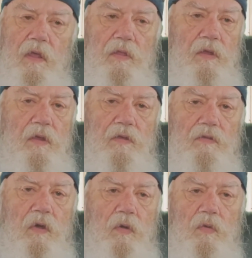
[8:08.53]
There is
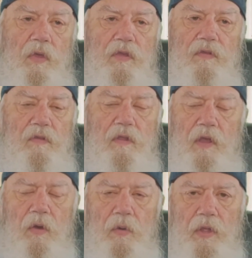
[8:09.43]
no reason to
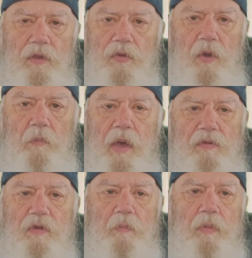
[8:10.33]
go into a
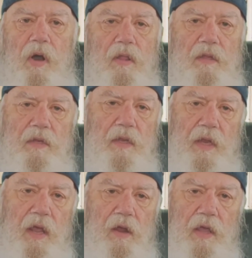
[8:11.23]
metropolitan
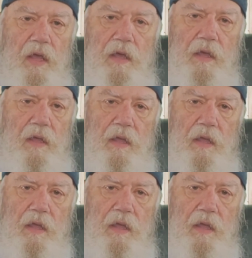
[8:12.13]
area